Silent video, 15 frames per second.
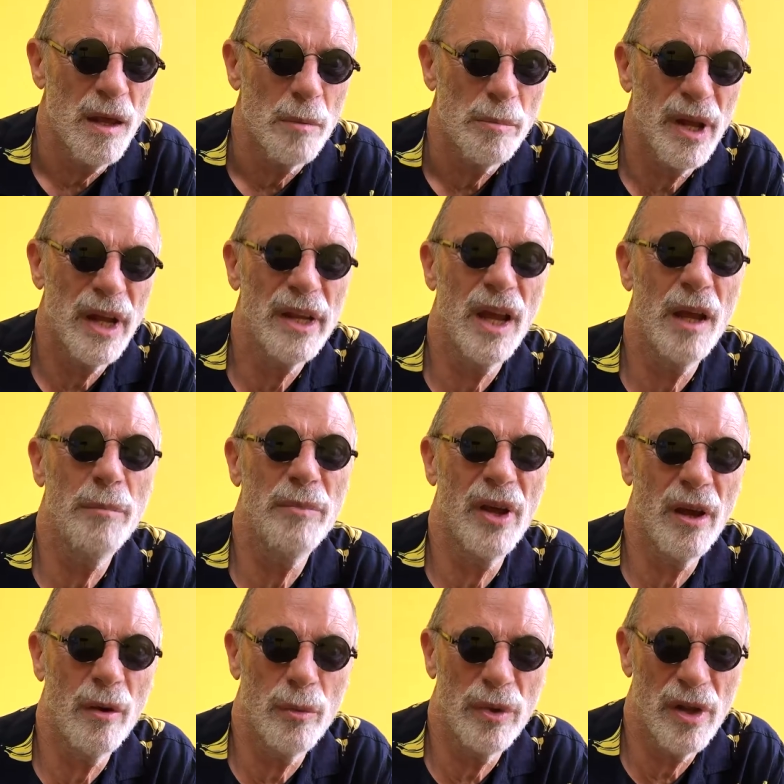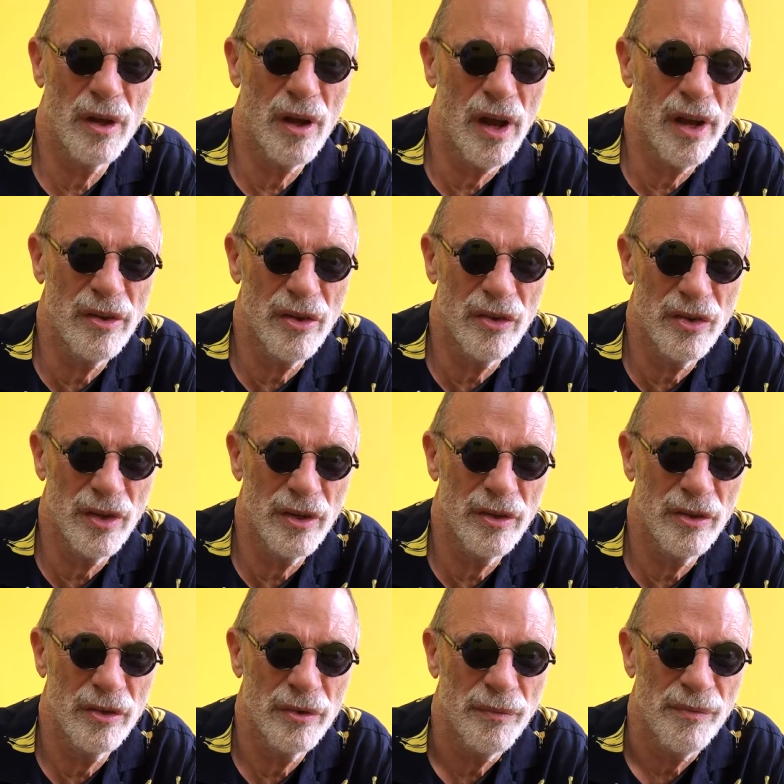But I came down with an eye
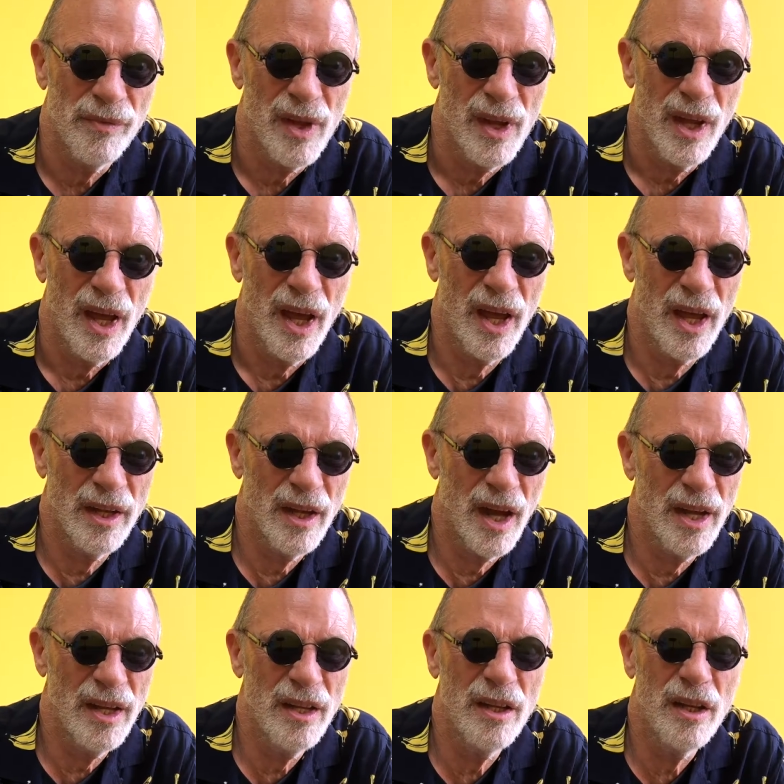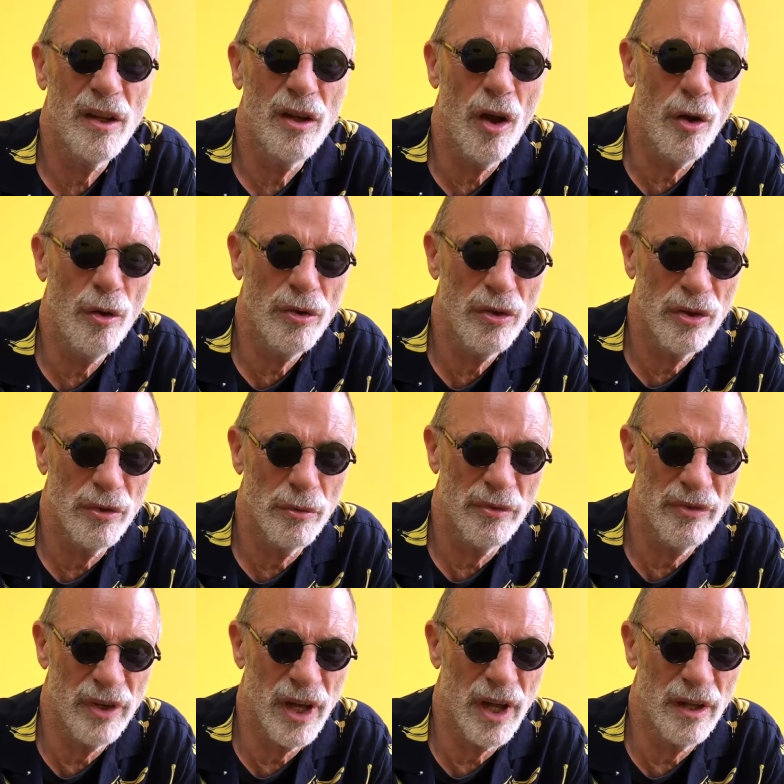disease, and I didn't go to
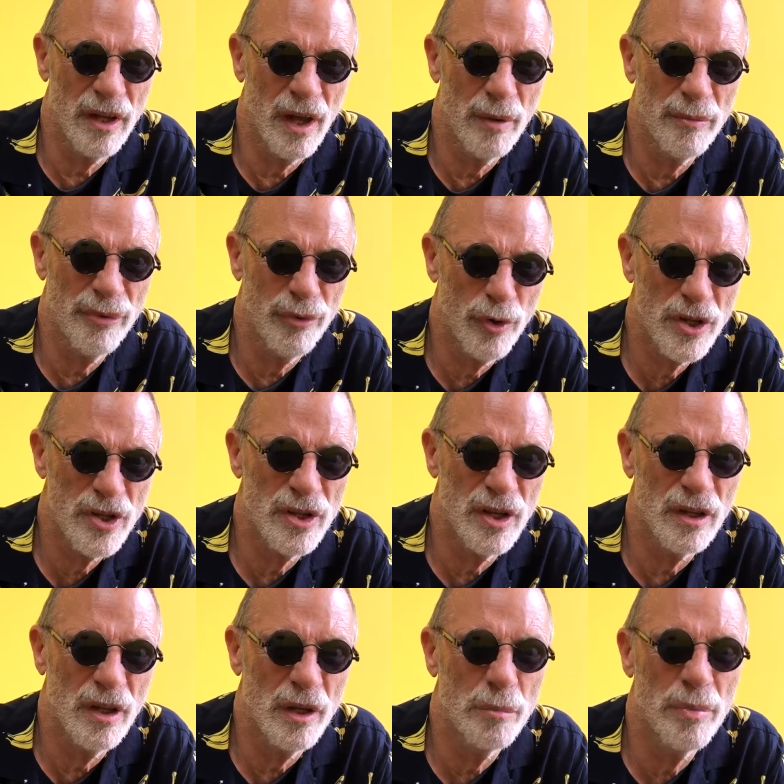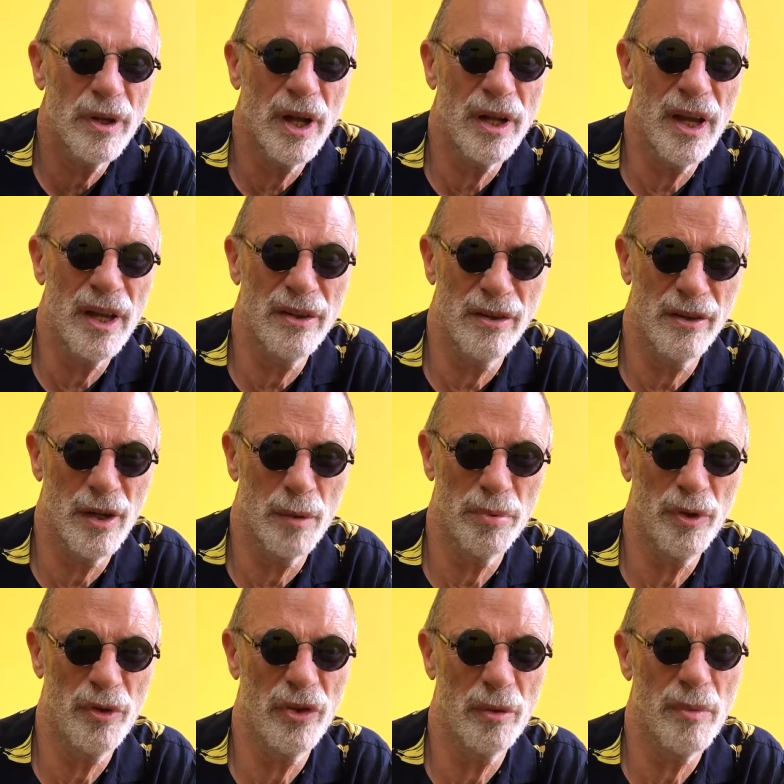Vietnam, fortunately, but I ended
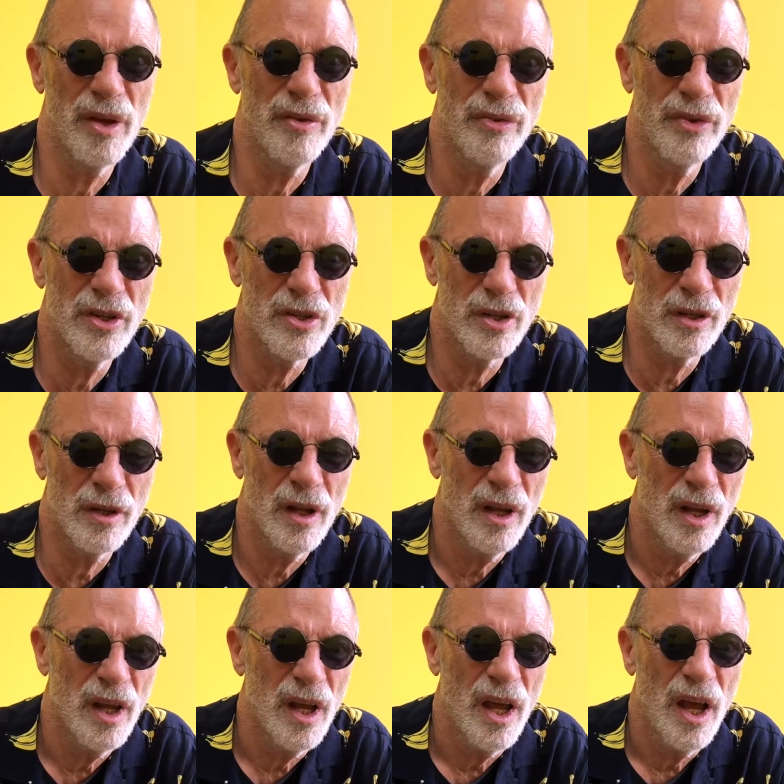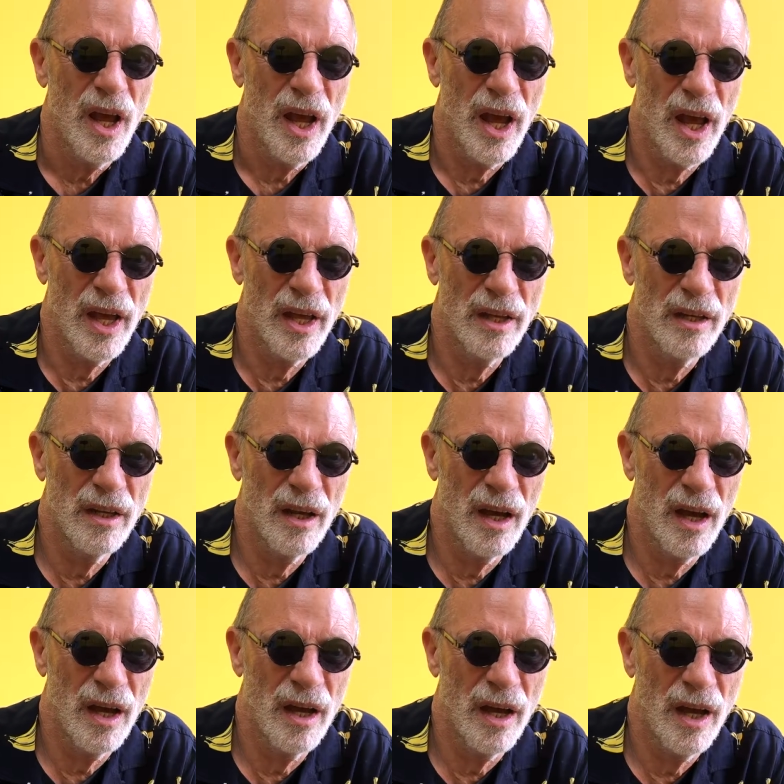up losing my vision. And
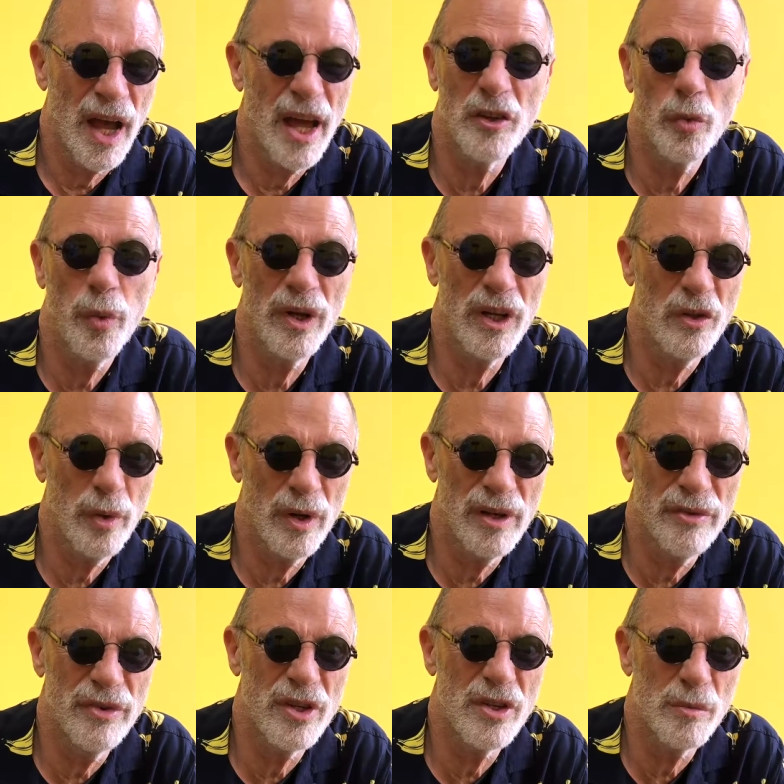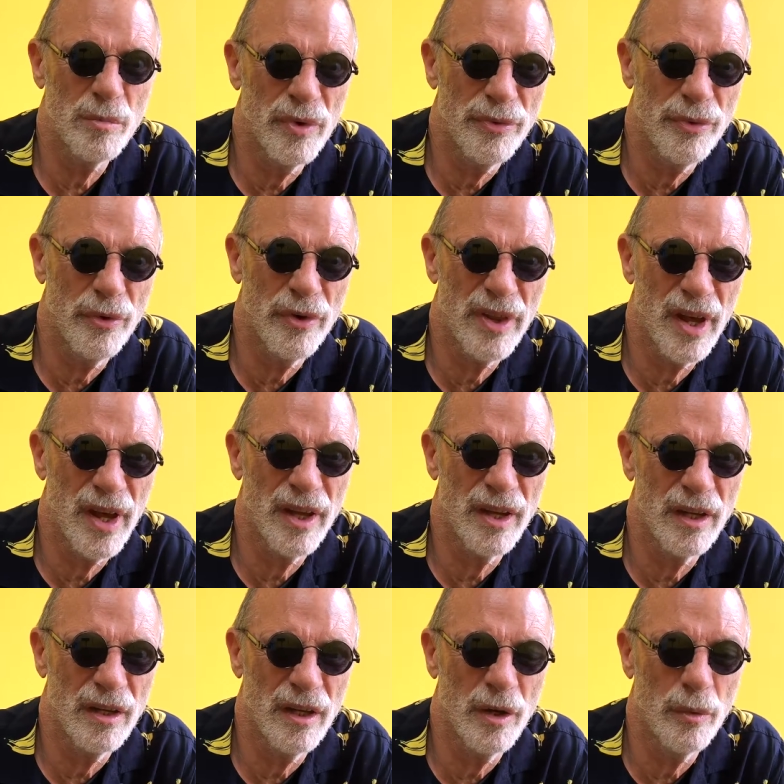uh, I had 20/20 vision before that,
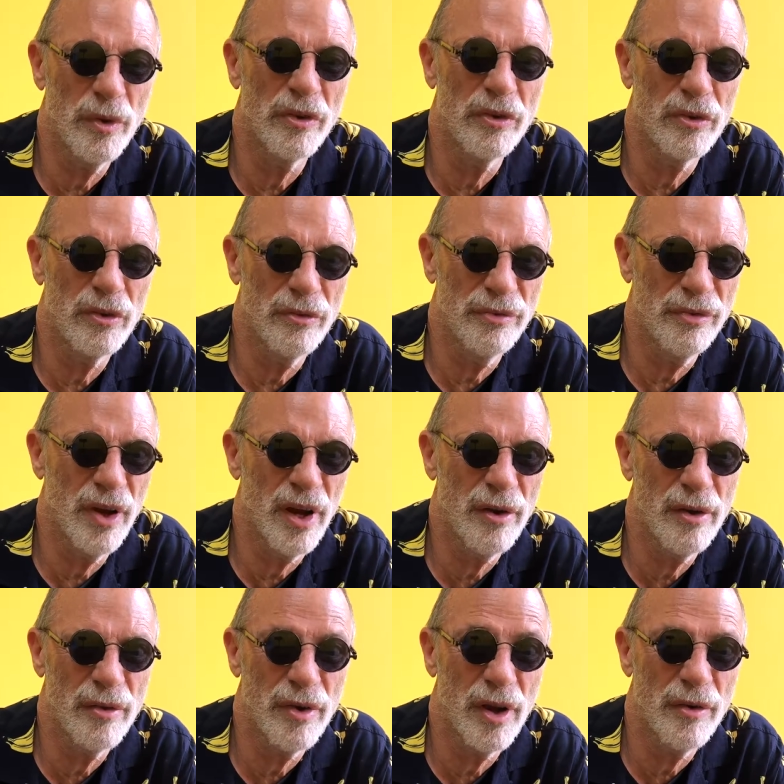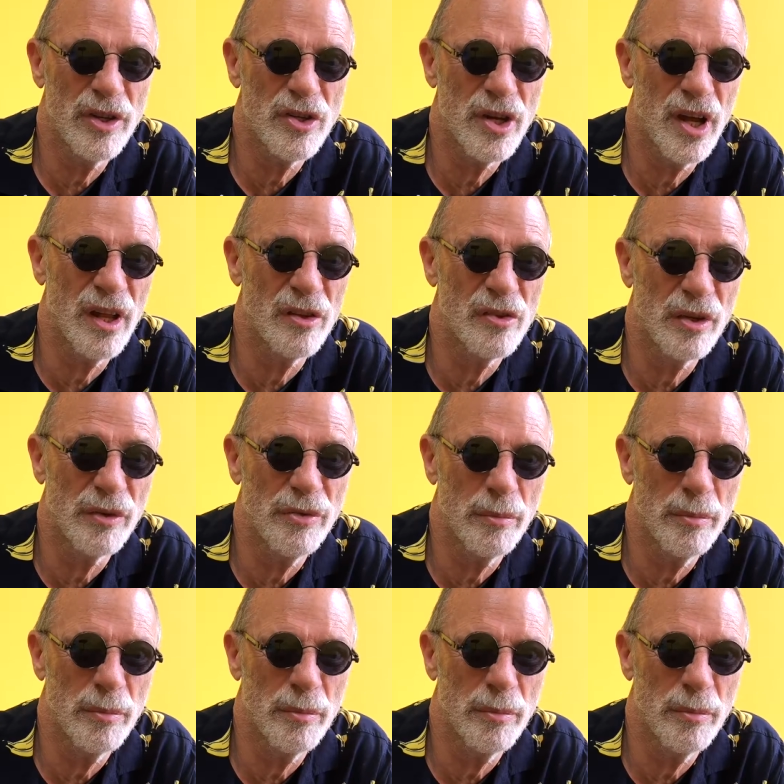and it was very, very challenging for